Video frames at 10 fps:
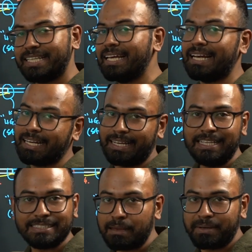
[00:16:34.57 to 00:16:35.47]
they are
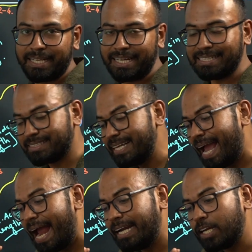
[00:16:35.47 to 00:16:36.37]
occurring simultaneously
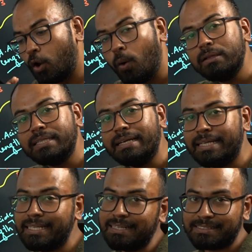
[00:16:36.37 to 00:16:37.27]
and all the
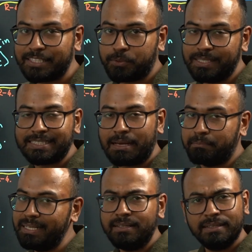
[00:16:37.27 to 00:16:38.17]
leader sequence
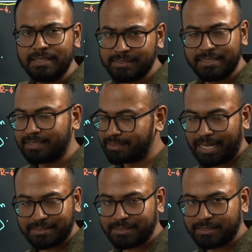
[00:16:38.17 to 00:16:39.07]
have been
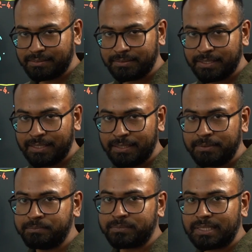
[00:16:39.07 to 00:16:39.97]
synthesized
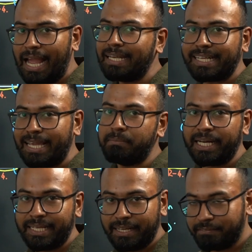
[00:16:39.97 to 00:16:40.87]
at
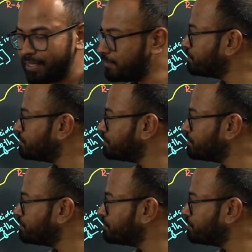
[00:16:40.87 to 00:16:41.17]
mRNA level.